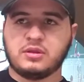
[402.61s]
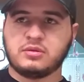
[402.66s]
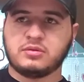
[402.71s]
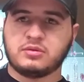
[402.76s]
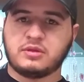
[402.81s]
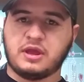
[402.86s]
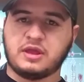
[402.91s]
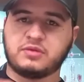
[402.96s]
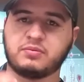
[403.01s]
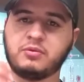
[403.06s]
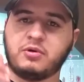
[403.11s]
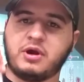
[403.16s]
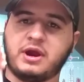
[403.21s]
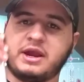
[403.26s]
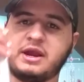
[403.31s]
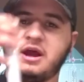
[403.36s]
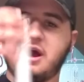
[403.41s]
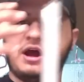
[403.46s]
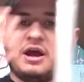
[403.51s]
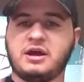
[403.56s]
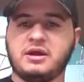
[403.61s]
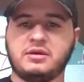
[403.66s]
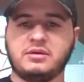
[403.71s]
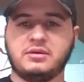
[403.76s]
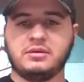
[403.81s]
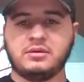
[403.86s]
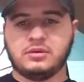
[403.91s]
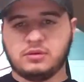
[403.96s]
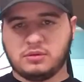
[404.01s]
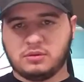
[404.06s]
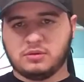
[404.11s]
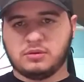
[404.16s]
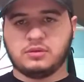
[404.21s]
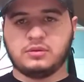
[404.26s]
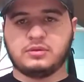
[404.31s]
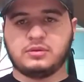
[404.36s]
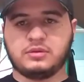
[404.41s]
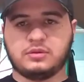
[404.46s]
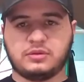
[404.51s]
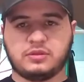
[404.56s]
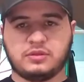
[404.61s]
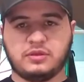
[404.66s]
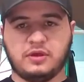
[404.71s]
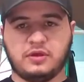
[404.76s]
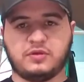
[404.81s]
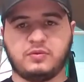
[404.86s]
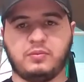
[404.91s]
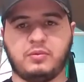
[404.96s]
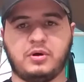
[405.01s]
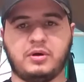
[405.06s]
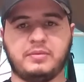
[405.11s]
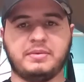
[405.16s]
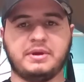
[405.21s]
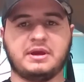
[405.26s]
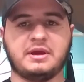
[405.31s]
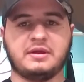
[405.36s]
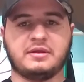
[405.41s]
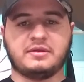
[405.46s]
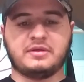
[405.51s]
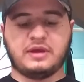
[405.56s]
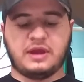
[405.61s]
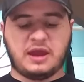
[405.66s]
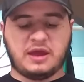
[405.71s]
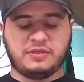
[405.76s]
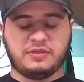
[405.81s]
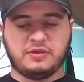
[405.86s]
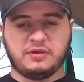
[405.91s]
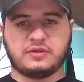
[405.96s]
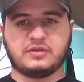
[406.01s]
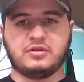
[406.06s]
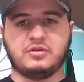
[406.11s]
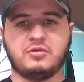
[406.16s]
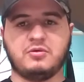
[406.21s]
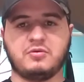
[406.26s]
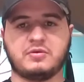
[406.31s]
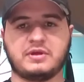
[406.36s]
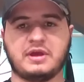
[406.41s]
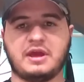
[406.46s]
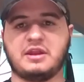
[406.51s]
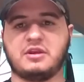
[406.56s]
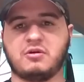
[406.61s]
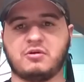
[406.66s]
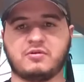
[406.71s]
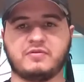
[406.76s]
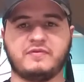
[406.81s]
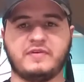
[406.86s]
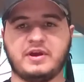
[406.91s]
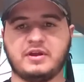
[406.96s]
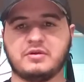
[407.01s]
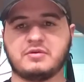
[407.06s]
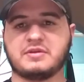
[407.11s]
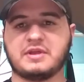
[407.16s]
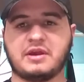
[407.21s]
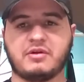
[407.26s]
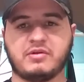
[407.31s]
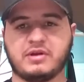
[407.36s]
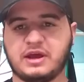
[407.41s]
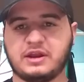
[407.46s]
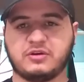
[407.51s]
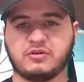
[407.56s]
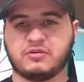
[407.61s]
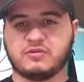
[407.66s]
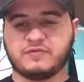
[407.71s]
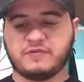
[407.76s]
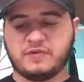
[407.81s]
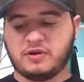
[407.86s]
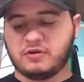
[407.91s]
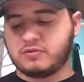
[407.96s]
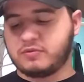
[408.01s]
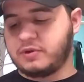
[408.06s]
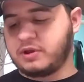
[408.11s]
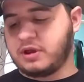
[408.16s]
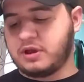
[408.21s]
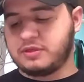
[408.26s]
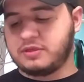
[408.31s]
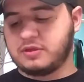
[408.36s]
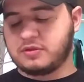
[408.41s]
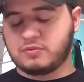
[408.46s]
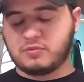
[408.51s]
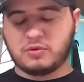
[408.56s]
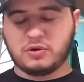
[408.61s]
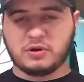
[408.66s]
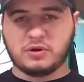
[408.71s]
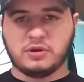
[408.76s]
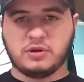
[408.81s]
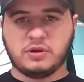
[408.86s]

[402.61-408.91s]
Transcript: that's where I got this one, because they had this Luke's and Darth Vader's. I already had Darth Vader, so I got this one.